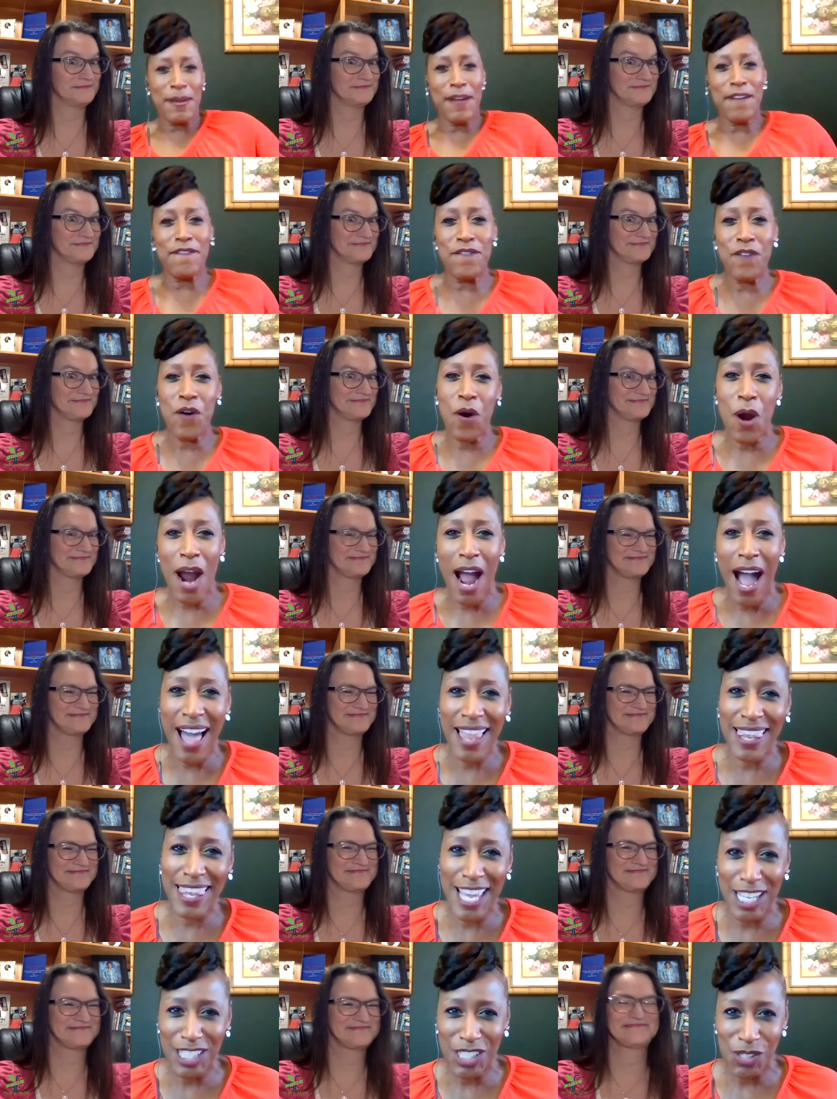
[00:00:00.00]
Speaker 1: before
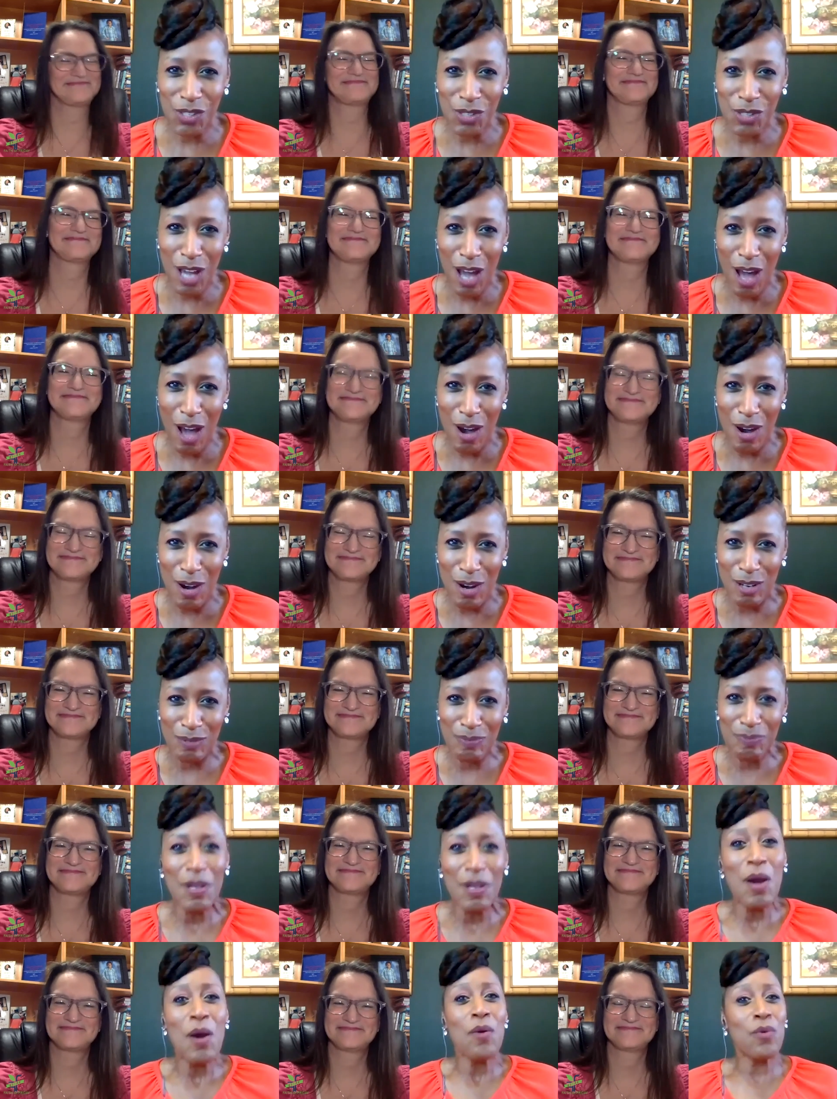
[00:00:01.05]
I let you
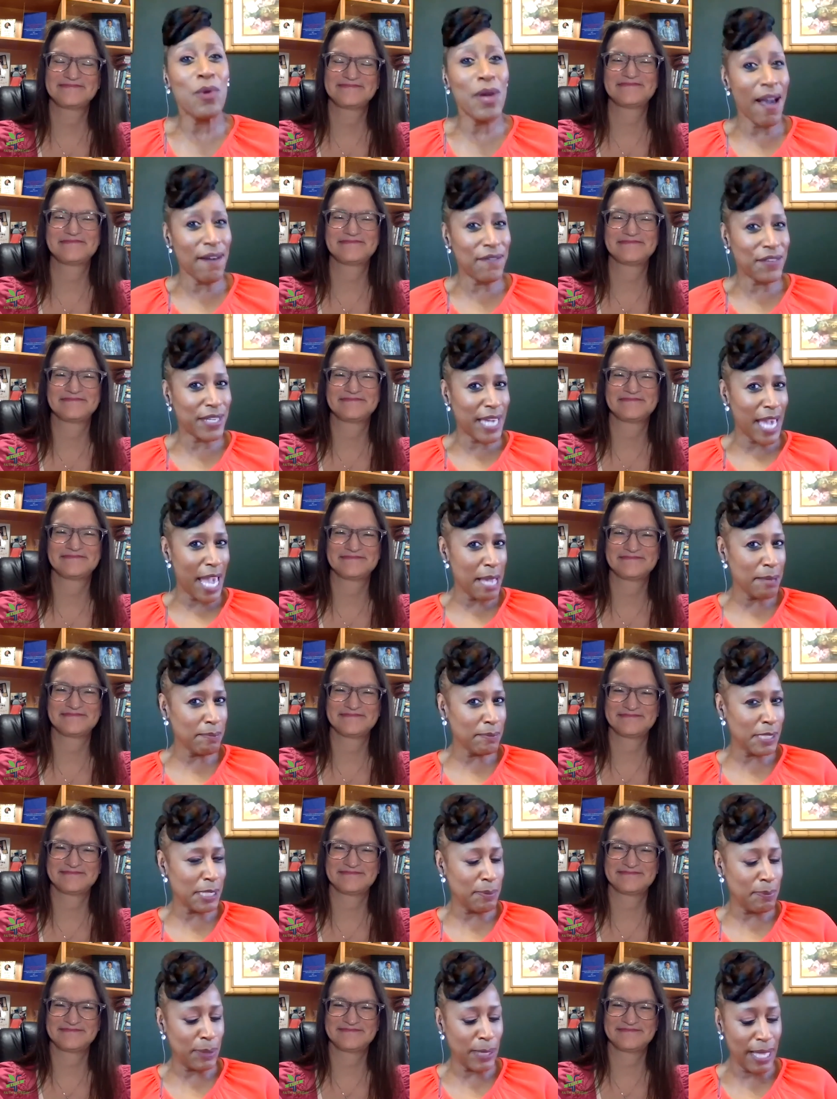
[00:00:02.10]
go, we have a
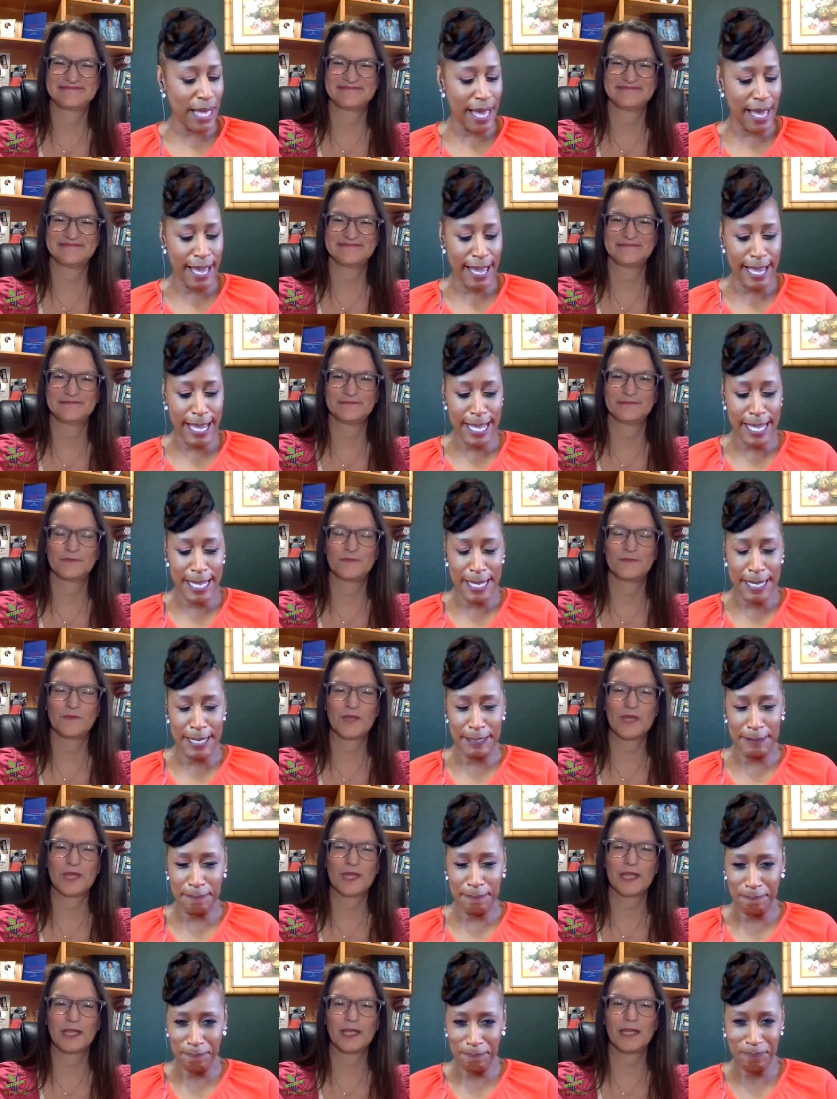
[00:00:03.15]
game to
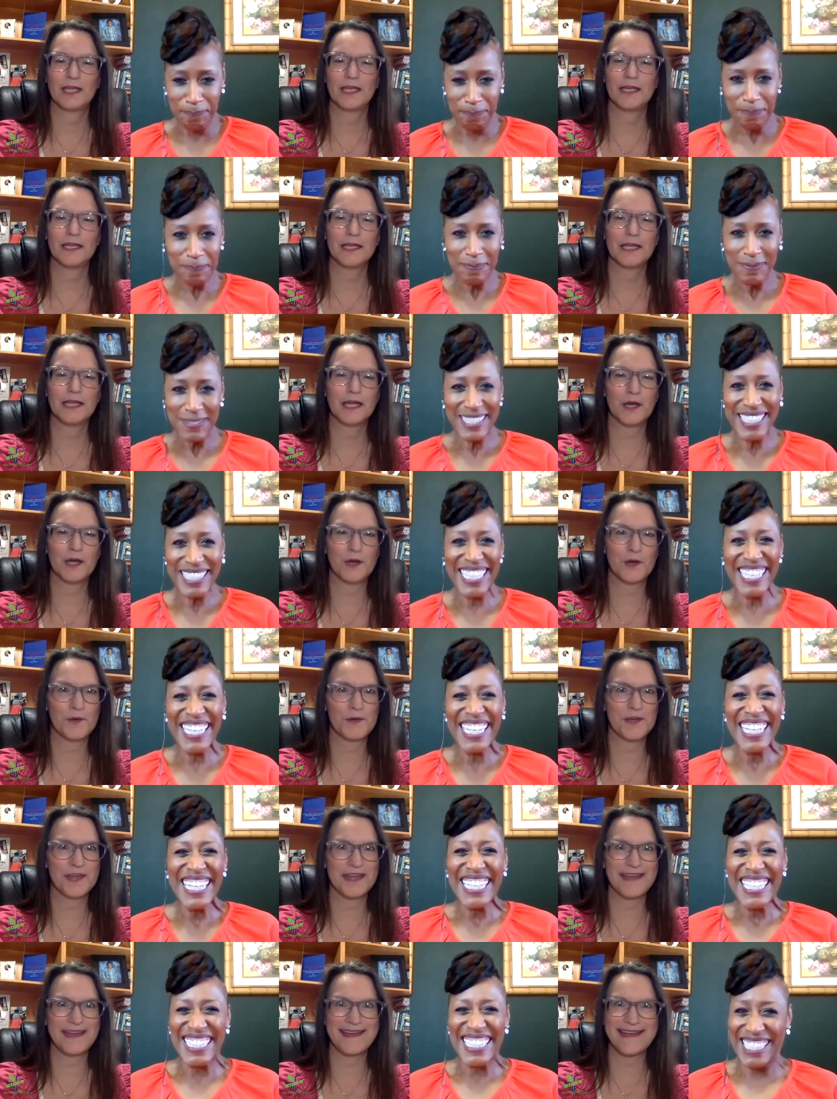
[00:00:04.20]
play.
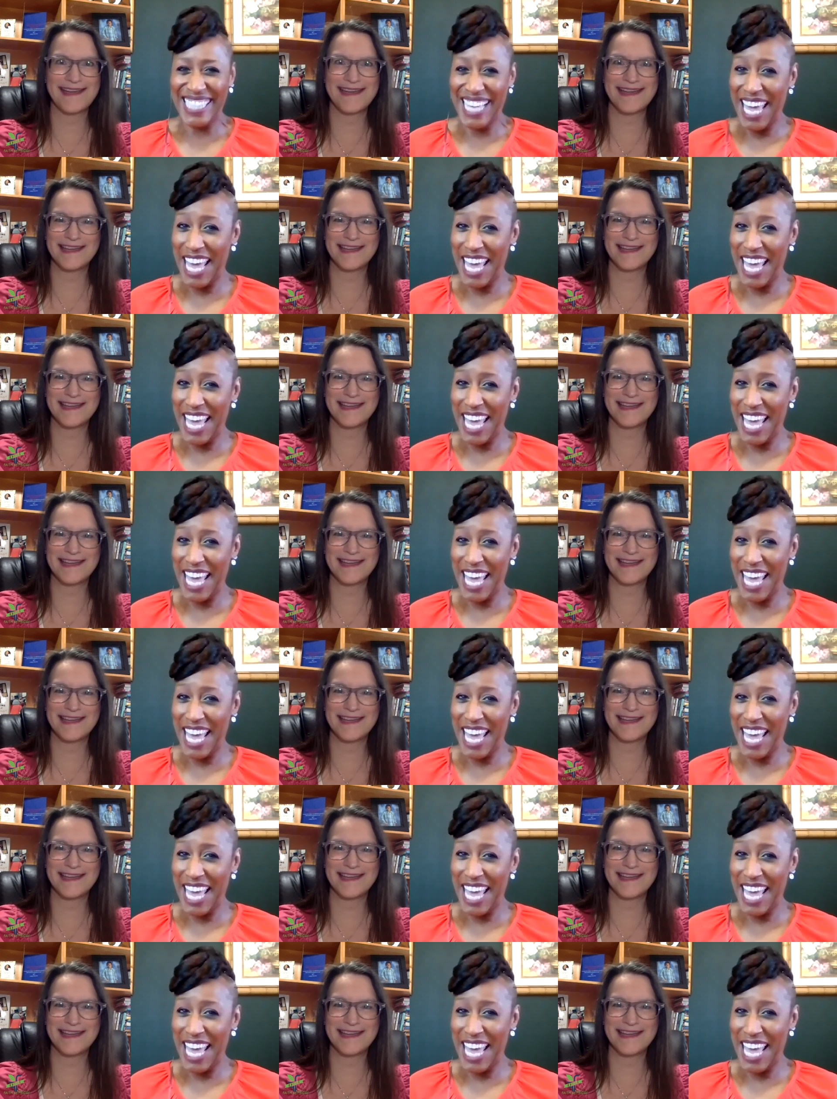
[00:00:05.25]
Speaker 2: Okay.